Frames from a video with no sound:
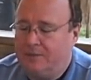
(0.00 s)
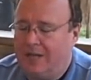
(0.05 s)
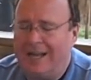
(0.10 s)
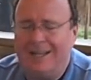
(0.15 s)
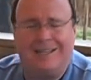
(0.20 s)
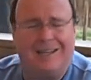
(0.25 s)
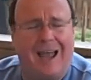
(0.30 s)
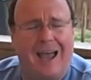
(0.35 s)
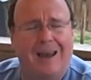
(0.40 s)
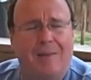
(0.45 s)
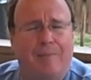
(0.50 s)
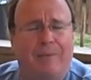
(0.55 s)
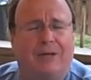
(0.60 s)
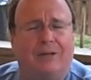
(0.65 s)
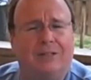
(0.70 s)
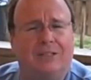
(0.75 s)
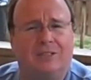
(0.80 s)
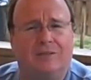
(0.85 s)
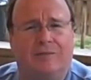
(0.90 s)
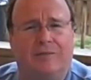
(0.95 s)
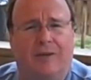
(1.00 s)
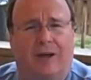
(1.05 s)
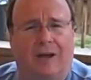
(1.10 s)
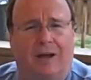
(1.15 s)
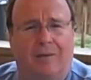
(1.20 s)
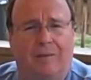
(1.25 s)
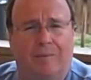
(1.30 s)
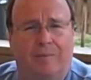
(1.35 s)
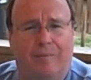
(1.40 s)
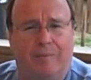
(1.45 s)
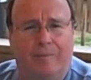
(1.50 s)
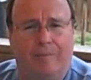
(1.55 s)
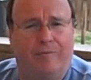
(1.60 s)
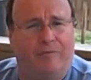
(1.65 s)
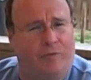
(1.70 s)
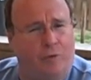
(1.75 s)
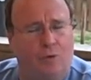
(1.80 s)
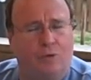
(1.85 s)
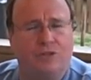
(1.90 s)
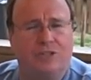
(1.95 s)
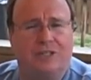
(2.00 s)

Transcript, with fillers: It's kind of billed as a um, full